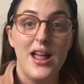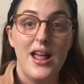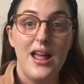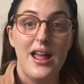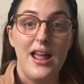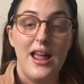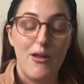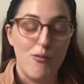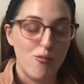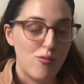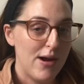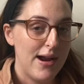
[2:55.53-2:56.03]

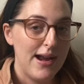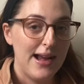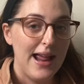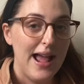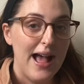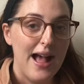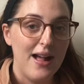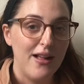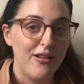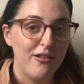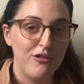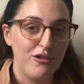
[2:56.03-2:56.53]
it really
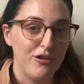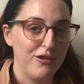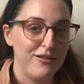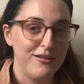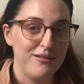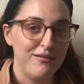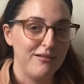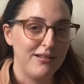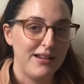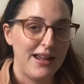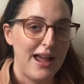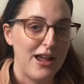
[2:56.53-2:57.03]

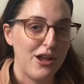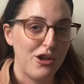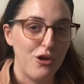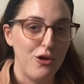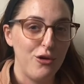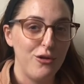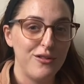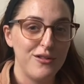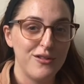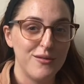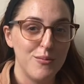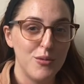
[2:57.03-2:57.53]
doesn't get
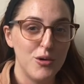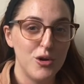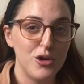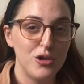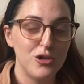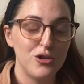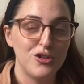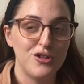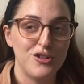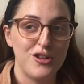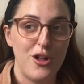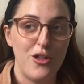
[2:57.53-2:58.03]
used
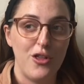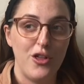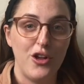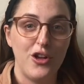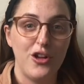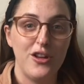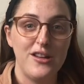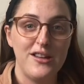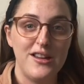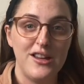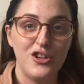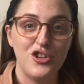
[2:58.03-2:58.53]
much, so the
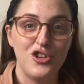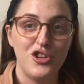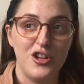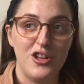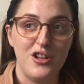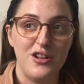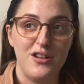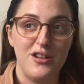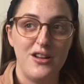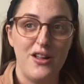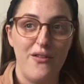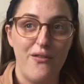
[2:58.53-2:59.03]

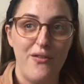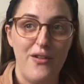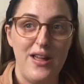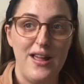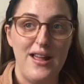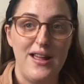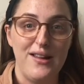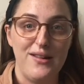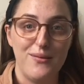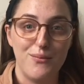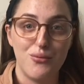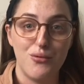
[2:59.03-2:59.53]
condition of it
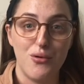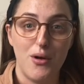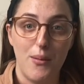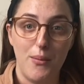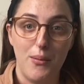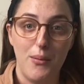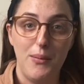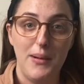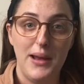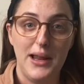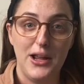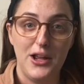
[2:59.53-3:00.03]
is
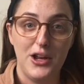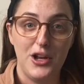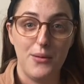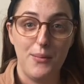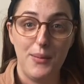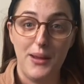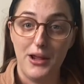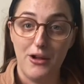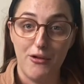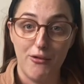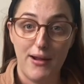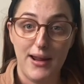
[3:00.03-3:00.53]
probably going to
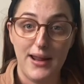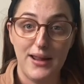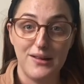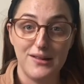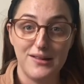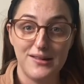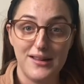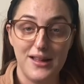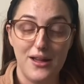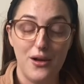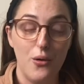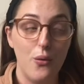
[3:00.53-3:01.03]
be great
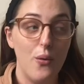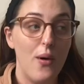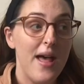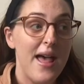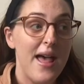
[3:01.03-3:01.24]
still.